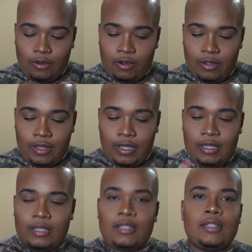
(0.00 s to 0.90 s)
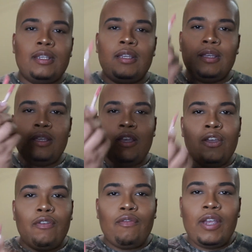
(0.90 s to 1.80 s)
on this
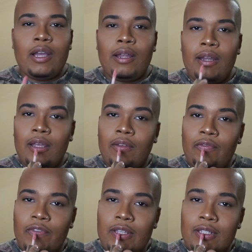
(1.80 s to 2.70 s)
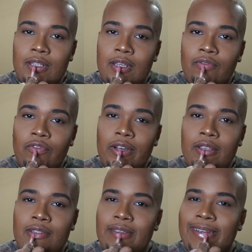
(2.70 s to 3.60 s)
Rihanna Fenty
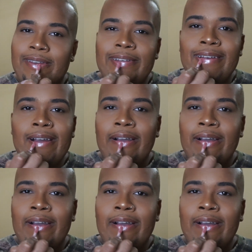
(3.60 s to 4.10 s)
Fussy.